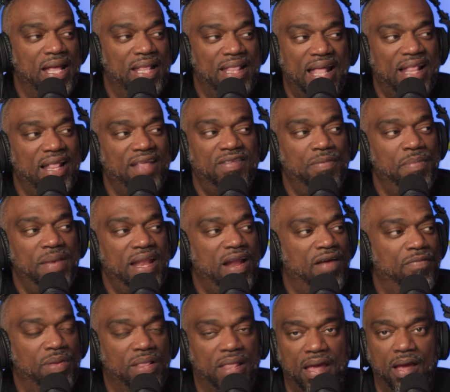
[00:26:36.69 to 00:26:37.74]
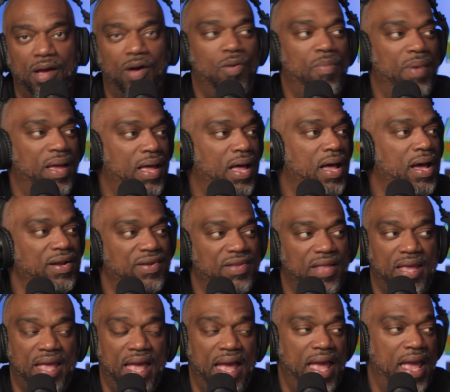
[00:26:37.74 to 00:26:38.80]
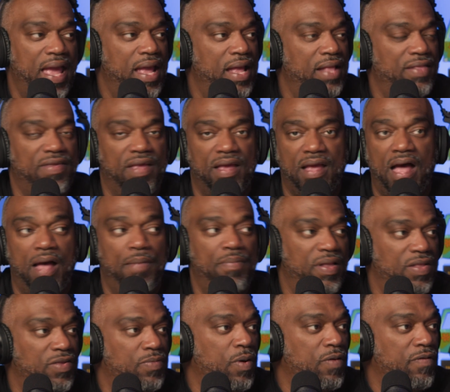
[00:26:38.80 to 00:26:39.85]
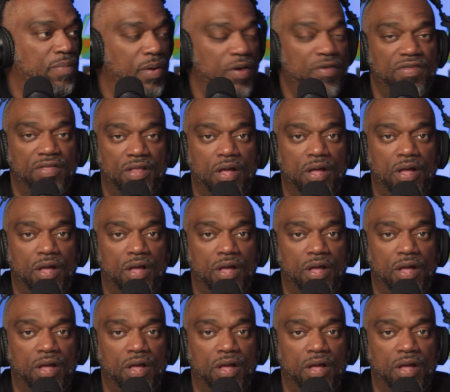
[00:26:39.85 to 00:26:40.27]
that doesn't mean I've been like, oh my gosh, like, hey, it's like I'm this perfect person.